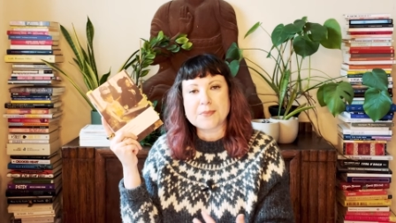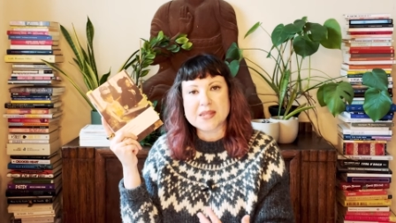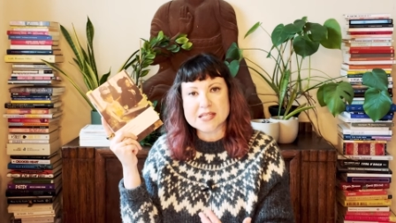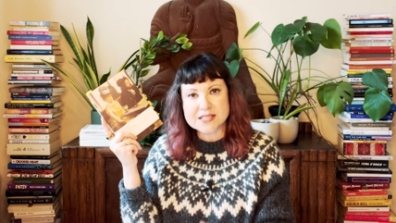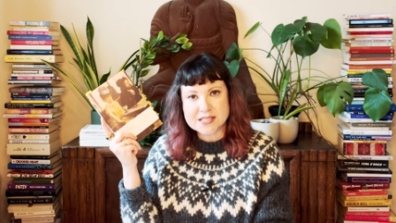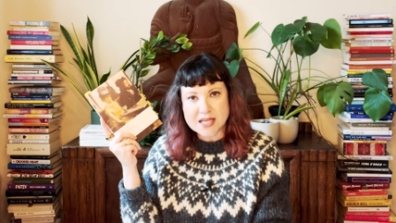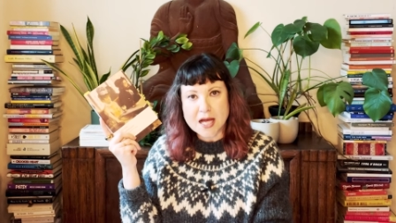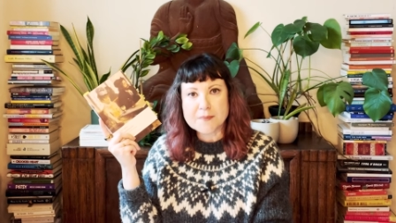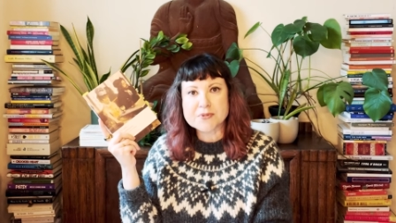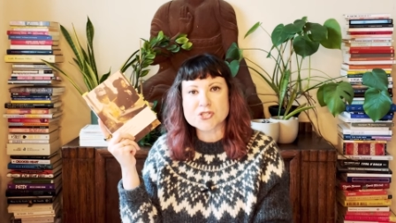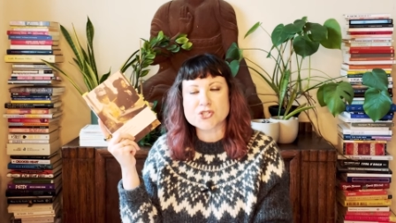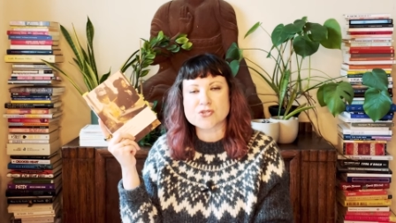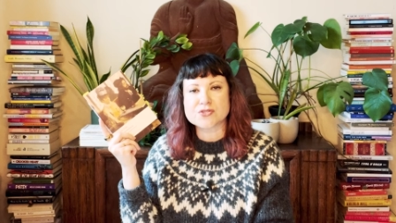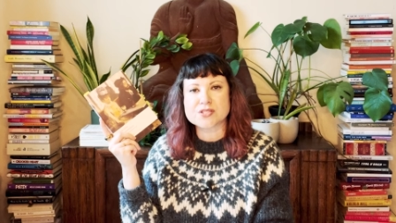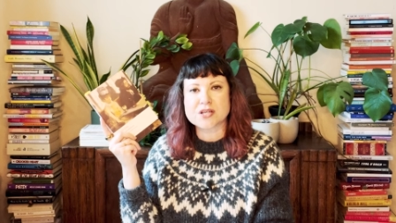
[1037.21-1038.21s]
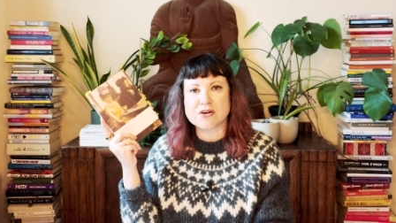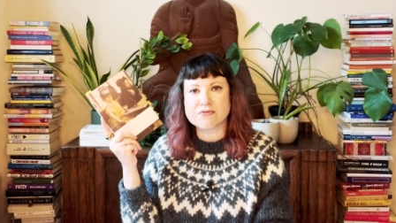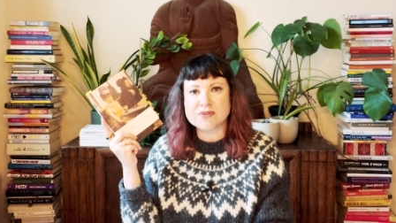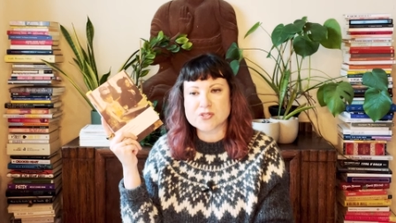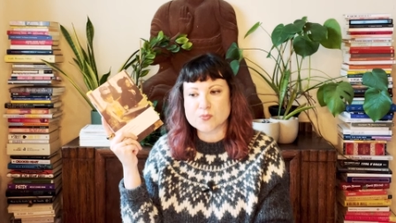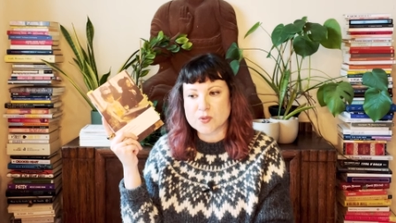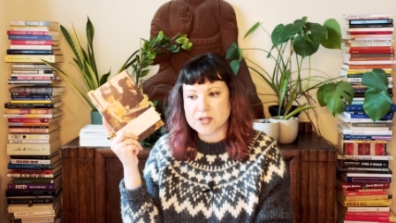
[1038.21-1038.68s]
establish herself
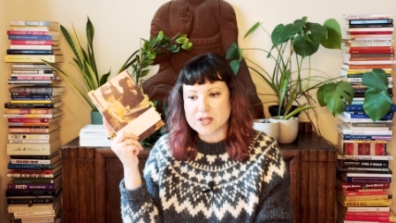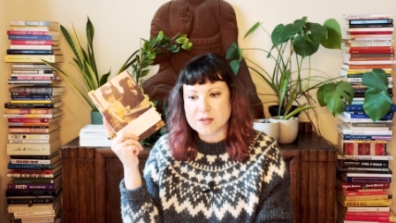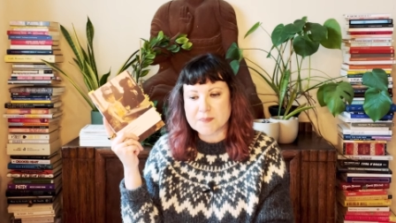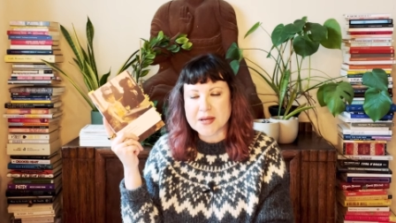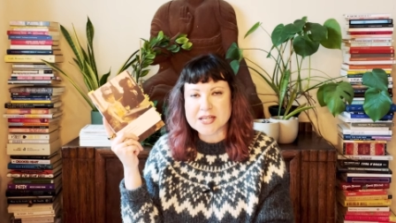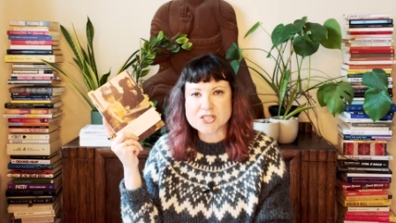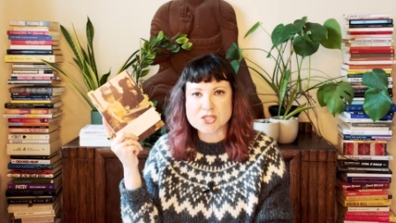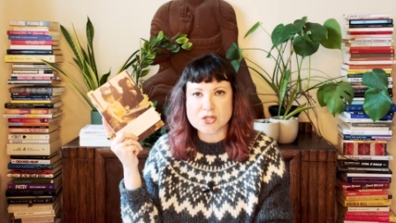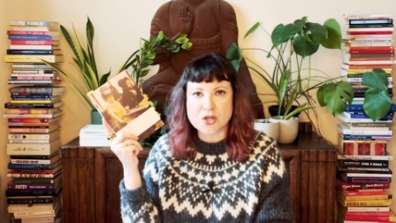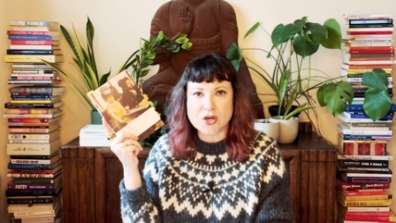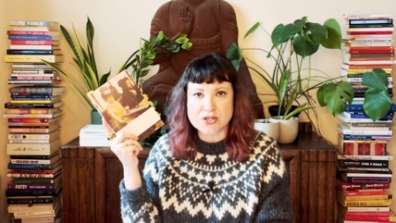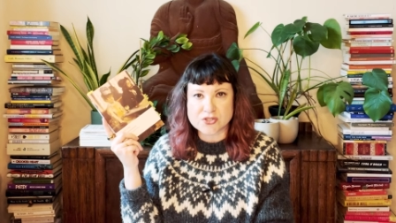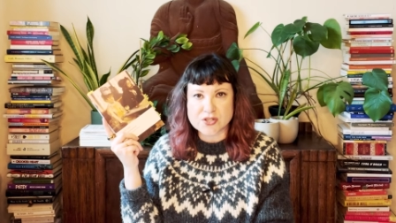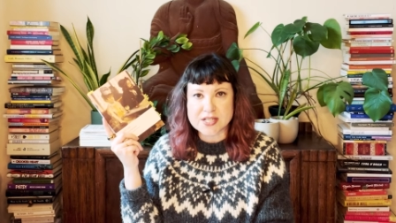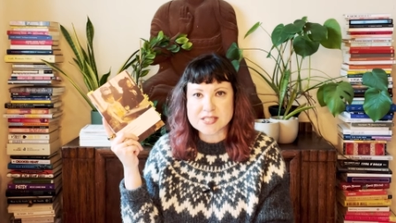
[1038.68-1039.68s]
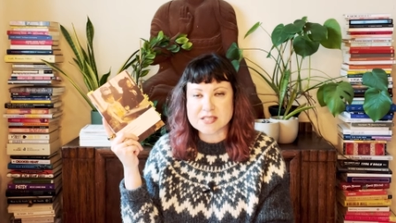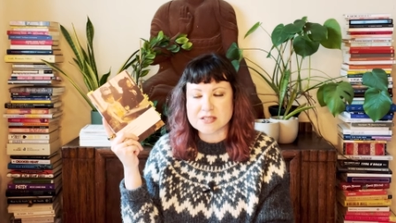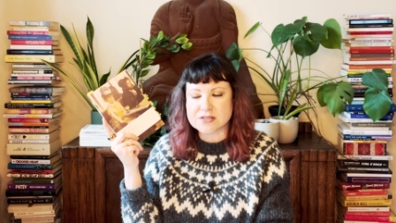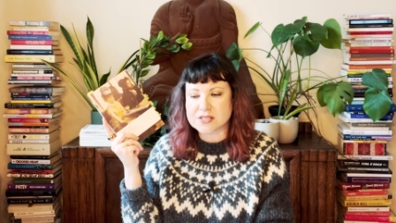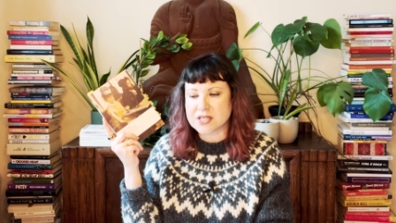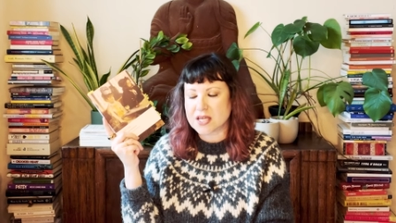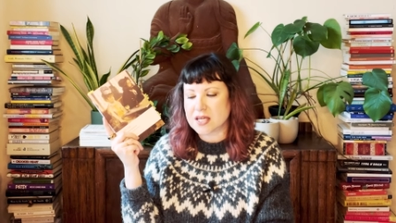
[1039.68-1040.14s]
as one of the best
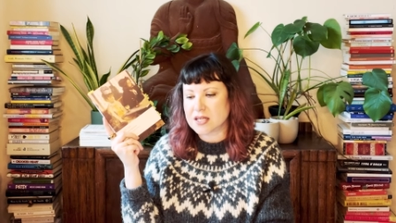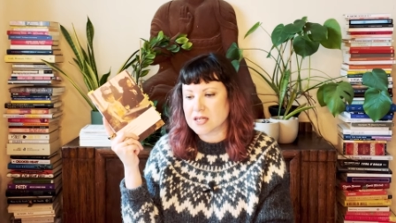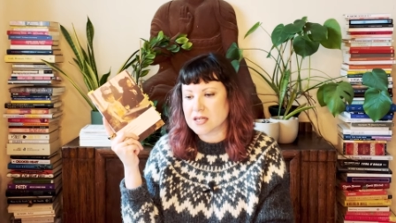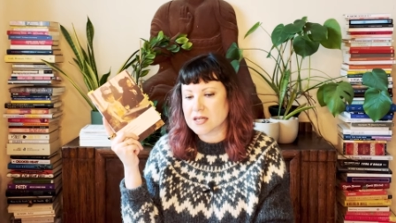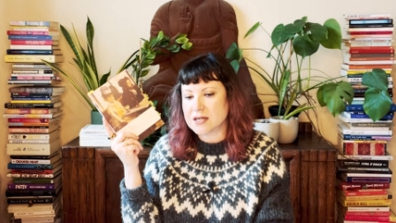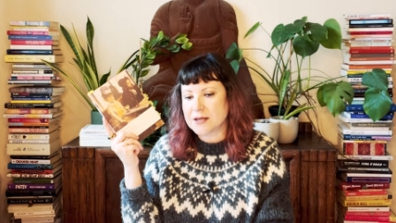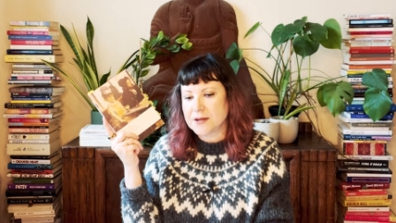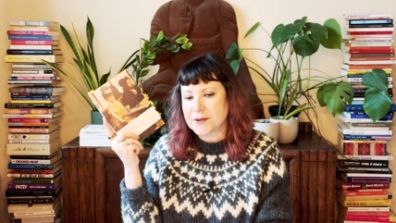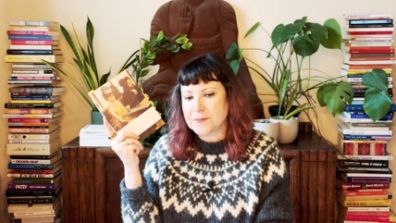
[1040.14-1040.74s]
laundresses in